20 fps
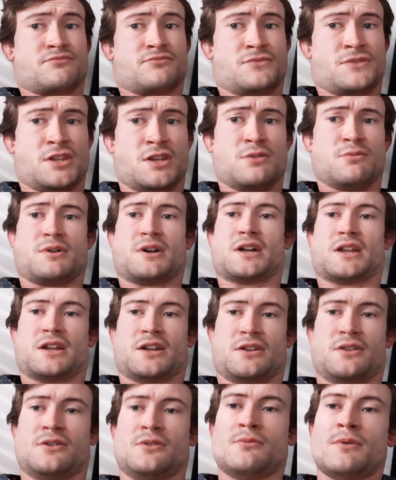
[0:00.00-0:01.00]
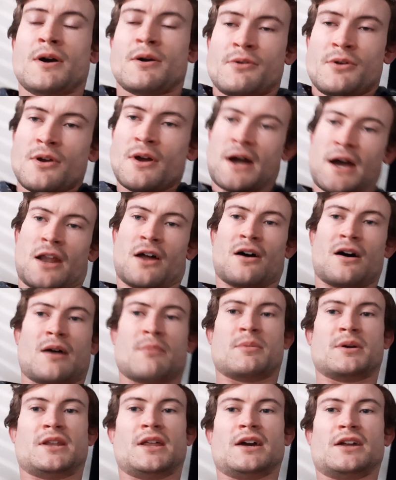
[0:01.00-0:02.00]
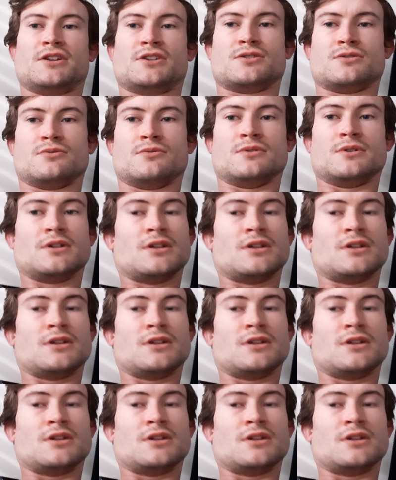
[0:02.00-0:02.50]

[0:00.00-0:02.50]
you were going to do well. You had high potential.